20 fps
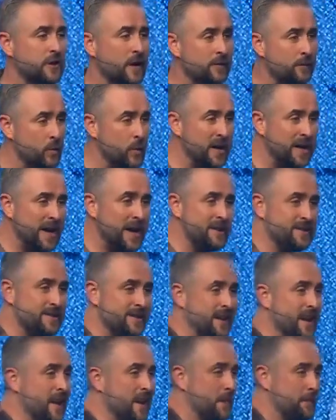If we can't
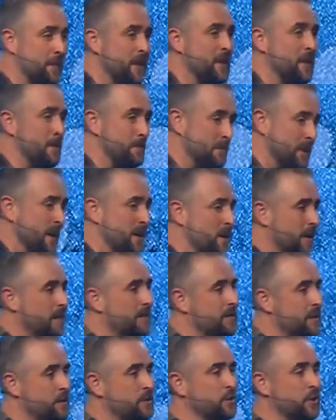stand up in the middle
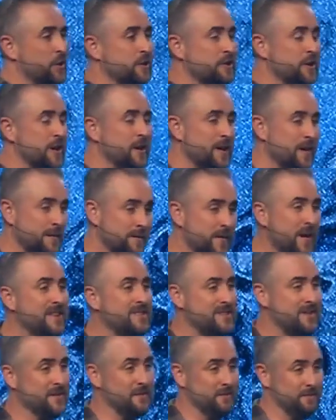of the church and
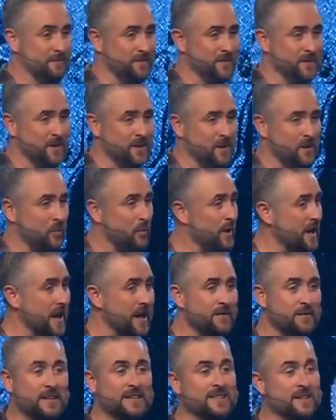confess him, we're gonna
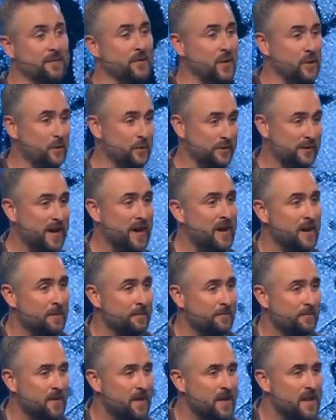have a difficult time.
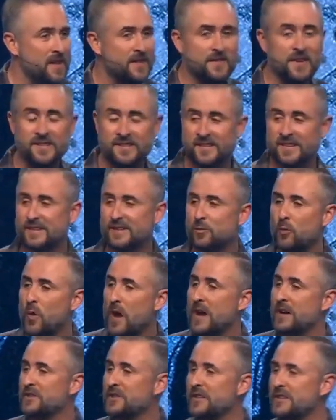This is
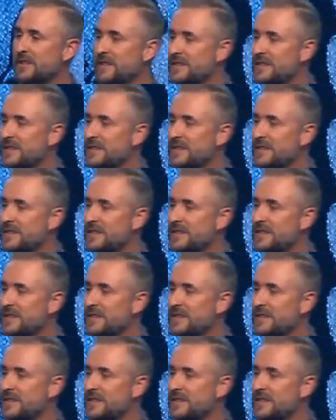why Jesus